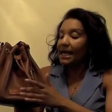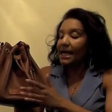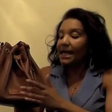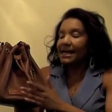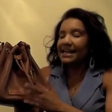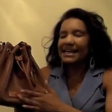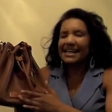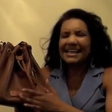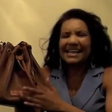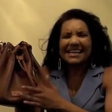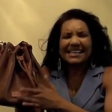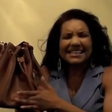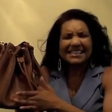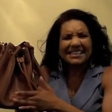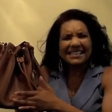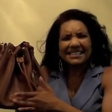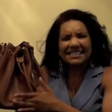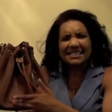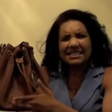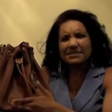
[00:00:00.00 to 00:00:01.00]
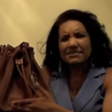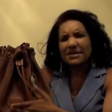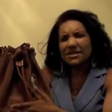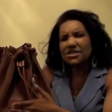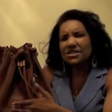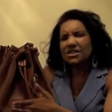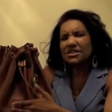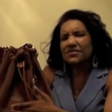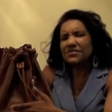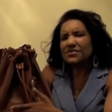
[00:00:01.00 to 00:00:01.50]
And I like this,
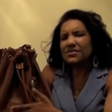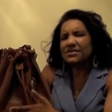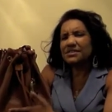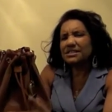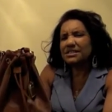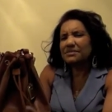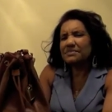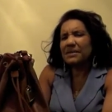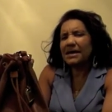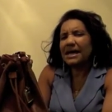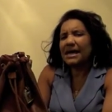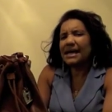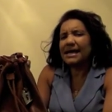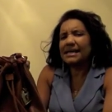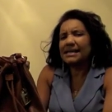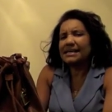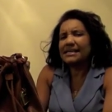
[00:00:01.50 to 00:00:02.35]
especially for this bag.